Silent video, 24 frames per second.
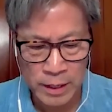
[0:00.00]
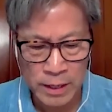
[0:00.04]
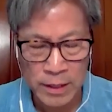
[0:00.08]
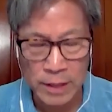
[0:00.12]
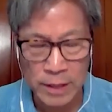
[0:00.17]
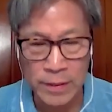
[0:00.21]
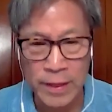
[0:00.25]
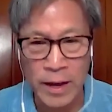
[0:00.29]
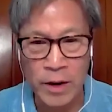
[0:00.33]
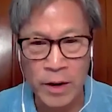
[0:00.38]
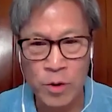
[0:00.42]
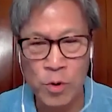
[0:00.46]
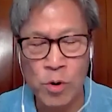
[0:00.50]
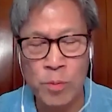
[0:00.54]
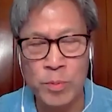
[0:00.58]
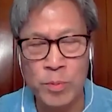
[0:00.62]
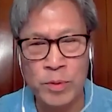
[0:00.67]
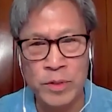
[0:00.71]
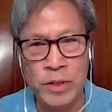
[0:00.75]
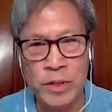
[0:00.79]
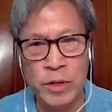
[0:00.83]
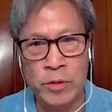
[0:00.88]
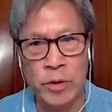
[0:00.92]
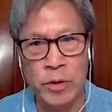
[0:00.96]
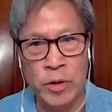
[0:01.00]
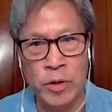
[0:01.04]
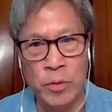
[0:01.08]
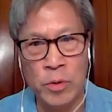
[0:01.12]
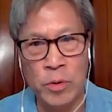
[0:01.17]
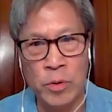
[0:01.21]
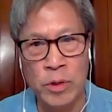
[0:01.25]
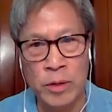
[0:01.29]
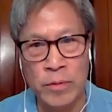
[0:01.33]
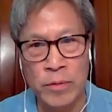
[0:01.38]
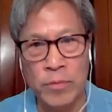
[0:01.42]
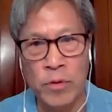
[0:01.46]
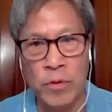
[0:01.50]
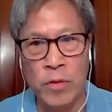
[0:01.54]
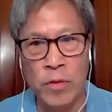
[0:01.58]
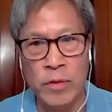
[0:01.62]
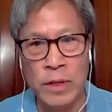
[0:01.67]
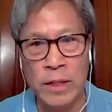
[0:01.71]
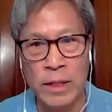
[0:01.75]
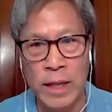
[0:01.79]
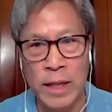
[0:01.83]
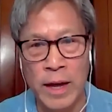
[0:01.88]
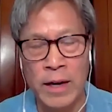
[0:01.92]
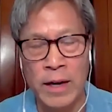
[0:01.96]
that corporate secretary role involved
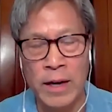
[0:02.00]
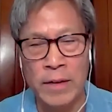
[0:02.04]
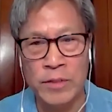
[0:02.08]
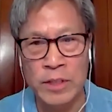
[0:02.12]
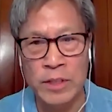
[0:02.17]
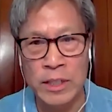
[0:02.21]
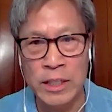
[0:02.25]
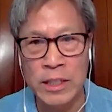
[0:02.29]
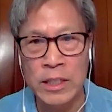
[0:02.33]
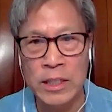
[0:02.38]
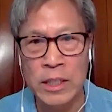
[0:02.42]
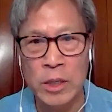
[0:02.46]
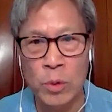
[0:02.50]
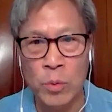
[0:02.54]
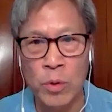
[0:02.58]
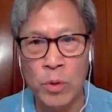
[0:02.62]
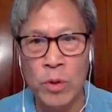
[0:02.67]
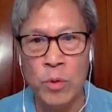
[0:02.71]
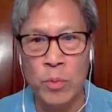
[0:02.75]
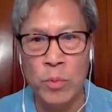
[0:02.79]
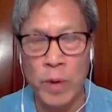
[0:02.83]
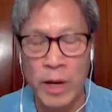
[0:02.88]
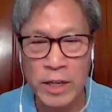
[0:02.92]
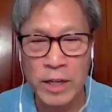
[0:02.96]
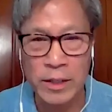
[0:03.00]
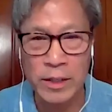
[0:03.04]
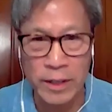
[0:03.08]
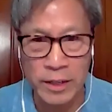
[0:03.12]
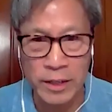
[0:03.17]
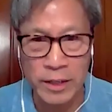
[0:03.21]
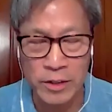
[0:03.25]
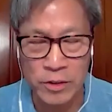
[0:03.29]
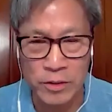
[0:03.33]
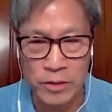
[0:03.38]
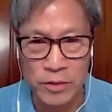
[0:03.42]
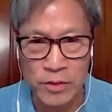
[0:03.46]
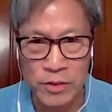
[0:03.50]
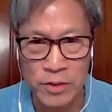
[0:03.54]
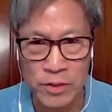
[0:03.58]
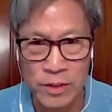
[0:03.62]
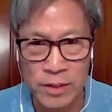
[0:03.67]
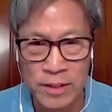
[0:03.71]
a lot of dealing with regulators.